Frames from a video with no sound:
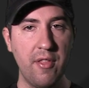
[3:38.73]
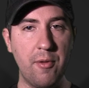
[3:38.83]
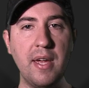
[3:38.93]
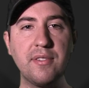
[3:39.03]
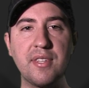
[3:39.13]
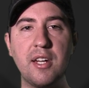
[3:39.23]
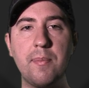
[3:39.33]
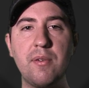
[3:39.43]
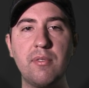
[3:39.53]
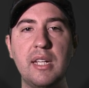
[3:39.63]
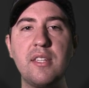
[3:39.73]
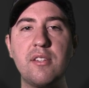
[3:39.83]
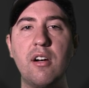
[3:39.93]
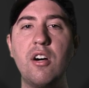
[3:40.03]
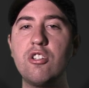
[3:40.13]
The mazes that have been
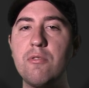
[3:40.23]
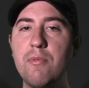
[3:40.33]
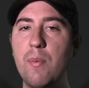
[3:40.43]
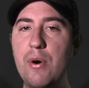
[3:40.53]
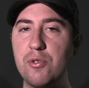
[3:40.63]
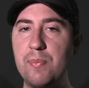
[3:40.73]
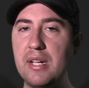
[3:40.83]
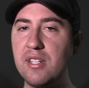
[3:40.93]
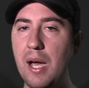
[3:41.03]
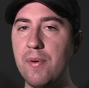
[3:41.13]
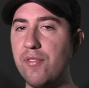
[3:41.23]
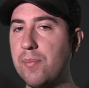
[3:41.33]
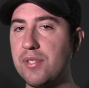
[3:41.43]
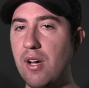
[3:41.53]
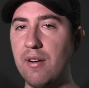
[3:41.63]
released are Uncle Bobo's Big Top of the
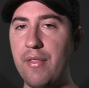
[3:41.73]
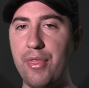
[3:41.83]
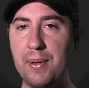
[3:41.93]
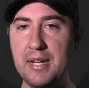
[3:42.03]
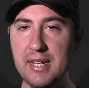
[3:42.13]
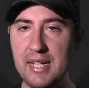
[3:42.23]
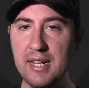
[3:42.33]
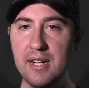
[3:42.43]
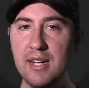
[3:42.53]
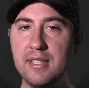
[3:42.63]
Bazaar in 3D,